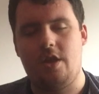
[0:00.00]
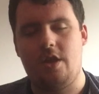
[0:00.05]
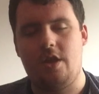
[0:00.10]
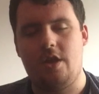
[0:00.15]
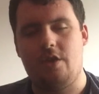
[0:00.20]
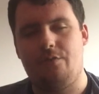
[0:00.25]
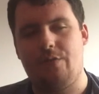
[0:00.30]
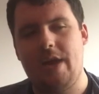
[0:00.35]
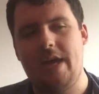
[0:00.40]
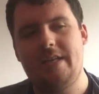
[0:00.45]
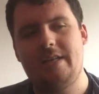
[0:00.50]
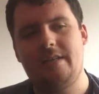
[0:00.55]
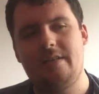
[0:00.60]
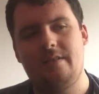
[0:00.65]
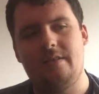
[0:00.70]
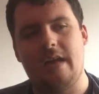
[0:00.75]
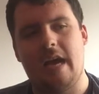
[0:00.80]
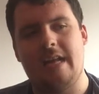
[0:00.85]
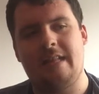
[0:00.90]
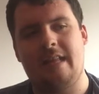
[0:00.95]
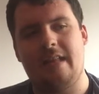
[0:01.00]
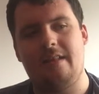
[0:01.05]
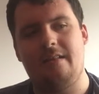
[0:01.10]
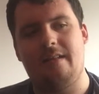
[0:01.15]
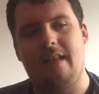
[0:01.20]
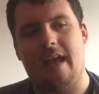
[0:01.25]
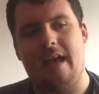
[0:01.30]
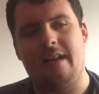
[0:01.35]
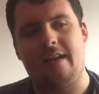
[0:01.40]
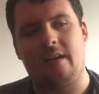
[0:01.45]
Now, the reason I
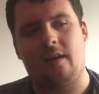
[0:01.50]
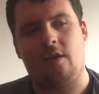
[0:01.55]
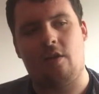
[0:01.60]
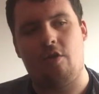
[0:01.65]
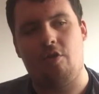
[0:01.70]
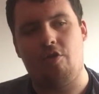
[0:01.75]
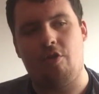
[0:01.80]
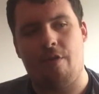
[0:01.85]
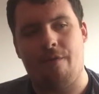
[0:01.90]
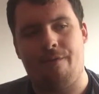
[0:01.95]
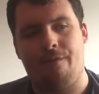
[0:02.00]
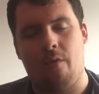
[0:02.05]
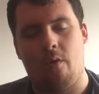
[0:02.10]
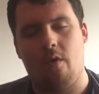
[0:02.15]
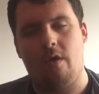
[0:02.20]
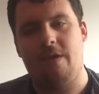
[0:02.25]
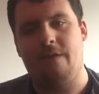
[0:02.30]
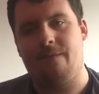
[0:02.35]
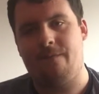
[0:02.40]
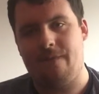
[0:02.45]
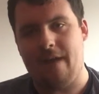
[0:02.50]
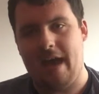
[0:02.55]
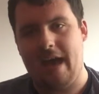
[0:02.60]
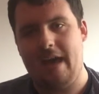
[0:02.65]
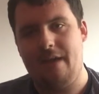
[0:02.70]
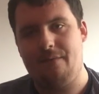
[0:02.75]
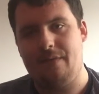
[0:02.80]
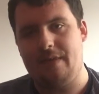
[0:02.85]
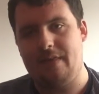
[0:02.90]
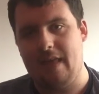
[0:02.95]
didn't include 4 and
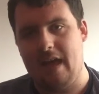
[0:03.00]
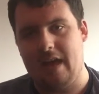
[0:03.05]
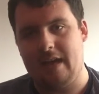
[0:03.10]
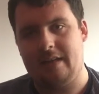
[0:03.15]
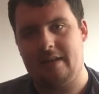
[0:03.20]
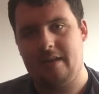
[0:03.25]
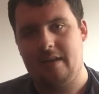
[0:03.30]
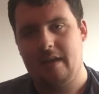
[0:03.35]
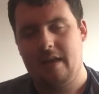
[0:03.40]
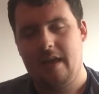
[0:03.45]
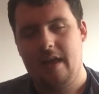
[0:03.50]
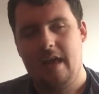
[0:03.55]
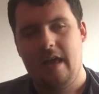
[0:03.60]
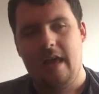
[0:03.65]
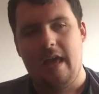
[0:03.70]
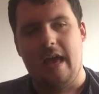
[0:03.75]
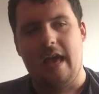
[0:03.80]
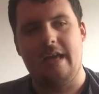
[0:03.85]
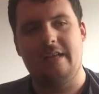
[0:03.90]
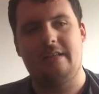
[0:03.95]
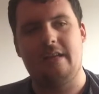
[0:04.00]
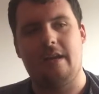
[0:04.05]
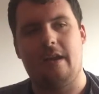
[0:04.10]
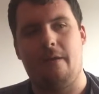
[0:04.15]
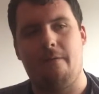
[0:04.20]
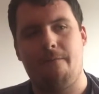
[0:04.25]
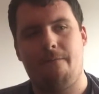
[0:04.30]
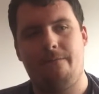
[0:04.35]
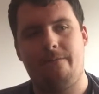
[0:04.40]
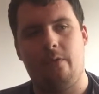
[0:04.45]
5 in that is that
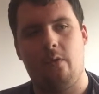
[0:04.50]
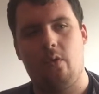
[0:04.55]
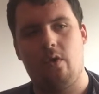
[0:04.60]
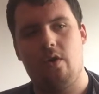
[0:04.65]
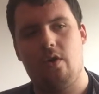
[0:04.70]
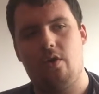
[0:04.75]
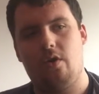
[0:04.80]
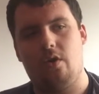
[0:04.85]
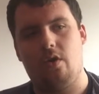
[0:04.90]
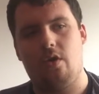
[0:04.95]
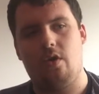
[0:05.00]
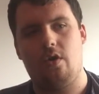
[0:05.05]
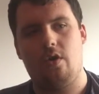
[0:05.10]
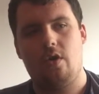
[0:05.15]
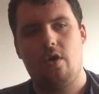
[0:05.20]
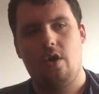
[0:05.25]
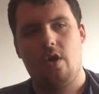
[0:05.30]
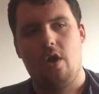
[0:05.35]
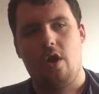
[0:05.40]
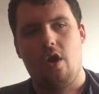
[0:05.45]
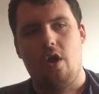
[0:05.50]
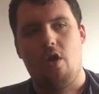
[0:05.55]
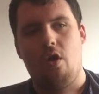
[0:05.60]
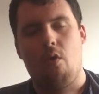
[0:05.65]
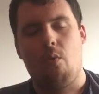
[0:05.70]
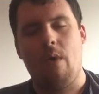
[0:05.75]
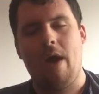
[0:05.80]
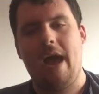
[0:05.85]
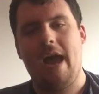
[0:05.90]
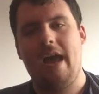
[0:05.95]
4,
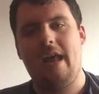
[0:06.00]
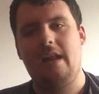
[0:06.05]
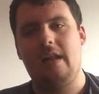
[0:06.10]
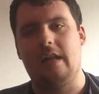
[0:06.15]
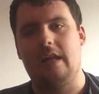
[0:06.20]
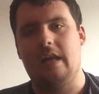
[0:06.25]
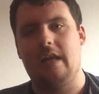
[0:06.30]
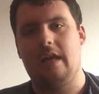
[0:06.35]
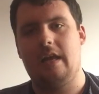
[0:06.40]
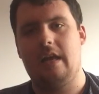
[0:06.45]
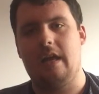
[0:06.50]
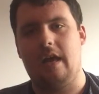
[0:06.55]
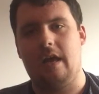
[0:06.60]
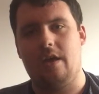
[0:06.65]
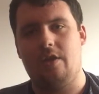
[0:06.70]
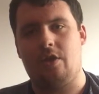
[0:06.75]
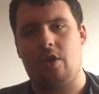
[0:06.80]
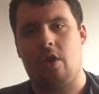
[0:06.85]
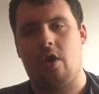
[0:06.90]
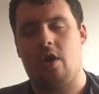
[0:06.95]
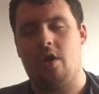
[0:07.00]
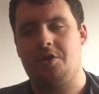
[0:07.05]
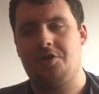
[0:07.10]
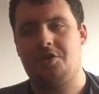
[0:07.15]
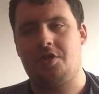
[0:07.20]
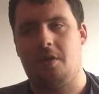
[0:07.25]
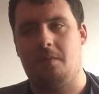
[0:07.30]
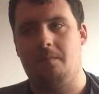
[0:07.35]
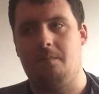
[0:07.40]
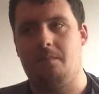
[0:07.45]
while there are
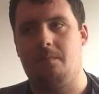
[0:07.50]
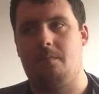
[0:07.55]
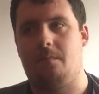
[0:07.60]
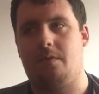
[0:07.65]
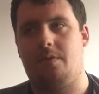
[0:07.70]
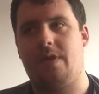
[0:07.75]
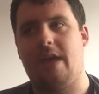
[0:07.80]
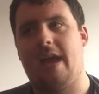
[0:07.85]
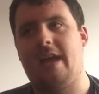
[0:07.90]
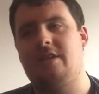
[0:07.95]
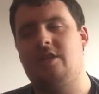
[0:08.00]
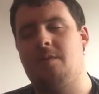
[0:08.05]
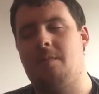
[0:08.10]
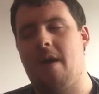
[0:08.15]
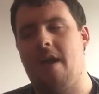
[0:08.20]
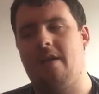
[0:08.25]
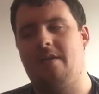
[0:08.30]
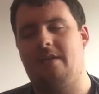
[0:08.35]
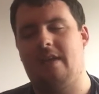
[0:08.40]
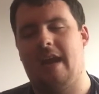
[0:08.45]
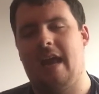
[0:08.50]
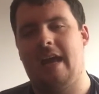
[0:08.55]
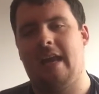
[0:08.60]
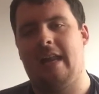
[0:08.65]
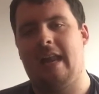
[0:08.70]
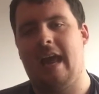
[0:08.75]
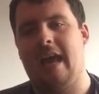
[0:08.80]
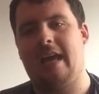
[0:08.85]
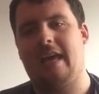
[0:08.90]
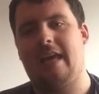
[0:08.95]
some things about it that I
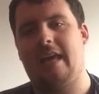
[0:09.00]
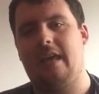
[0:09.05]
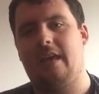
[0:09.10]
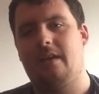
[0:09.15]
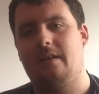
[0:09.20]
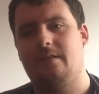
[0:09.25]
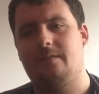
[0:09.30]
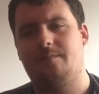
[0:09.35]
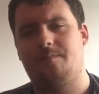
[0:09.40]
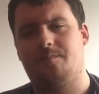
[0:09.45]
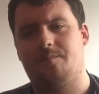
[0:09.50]
like,